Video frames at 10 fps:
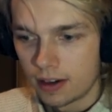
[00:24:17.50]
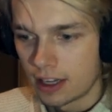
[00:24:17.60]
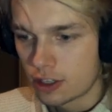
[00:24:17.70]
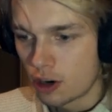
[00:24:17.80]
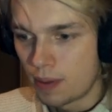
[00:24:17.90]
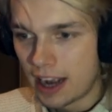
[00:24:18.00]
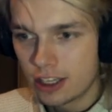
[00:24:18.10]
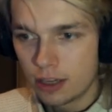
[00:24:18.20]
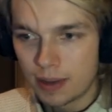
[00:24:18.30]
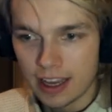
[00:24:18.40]
Let's go back to
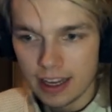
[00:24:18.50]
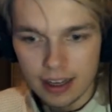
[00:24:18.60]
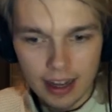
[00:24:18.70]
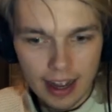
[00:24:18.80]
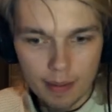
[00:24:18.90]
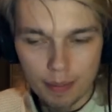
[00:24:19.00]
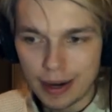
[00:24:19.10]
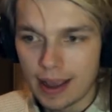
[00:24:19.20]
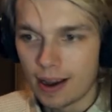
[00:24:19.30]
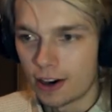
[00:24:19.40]
the beginning and
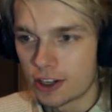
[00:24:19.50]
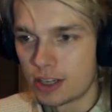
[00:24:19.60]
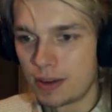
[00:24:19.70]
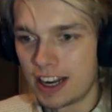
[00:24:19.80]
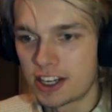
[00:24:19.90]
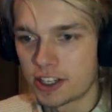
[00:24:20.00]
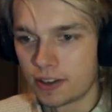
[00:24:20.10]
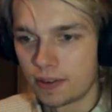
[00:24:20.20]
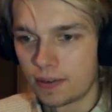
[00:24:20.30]
play our simulation.